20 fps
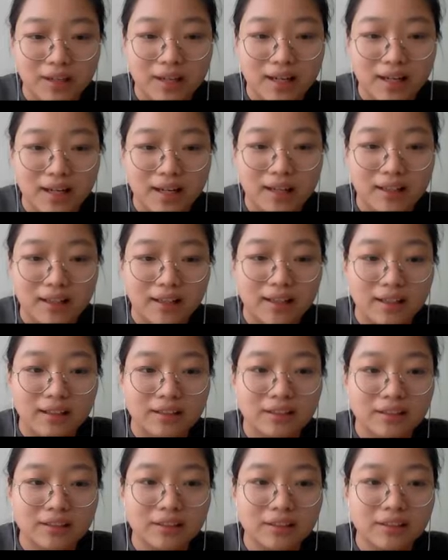that.
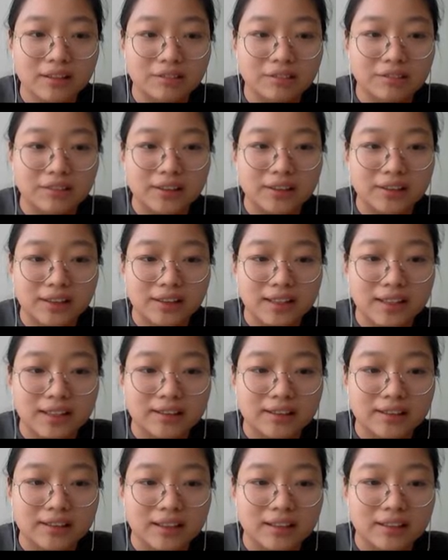And for
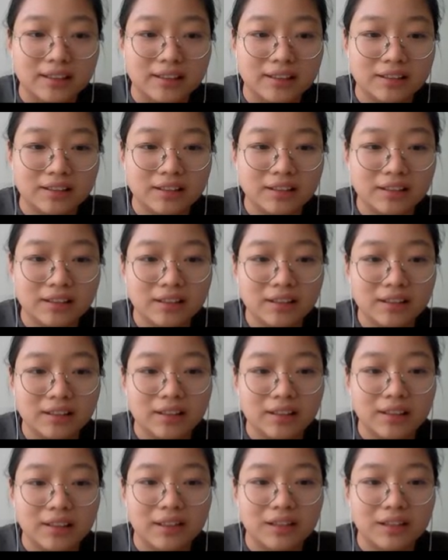CSS,
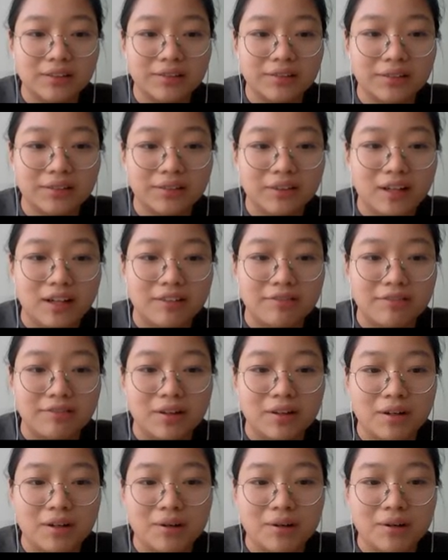you have
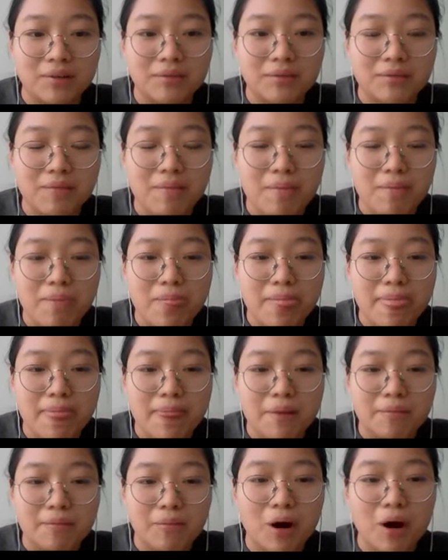
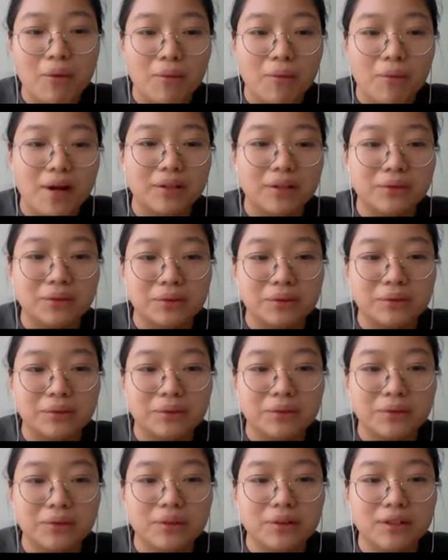more way
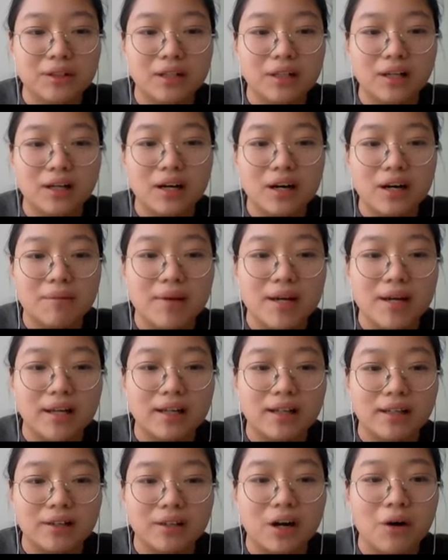to make
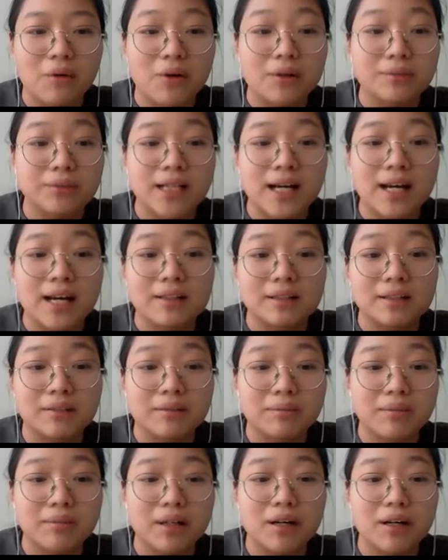your website
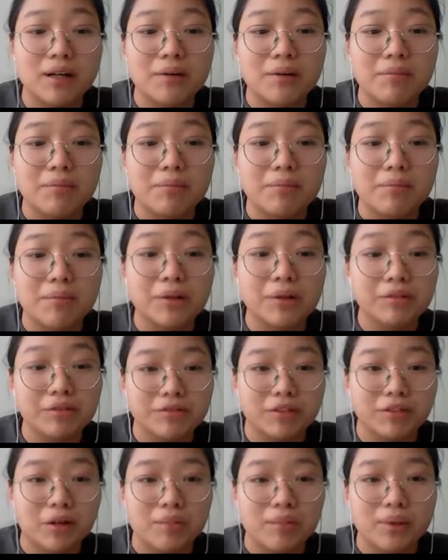
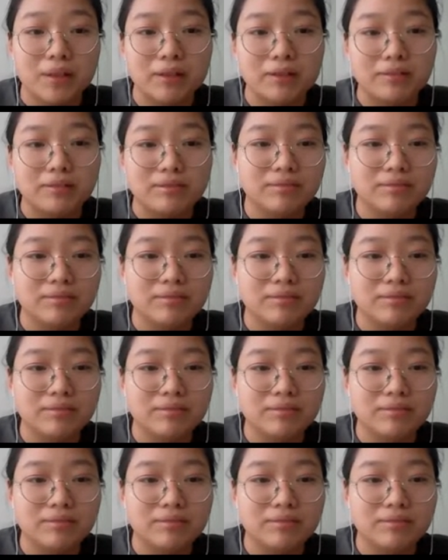beautiful, but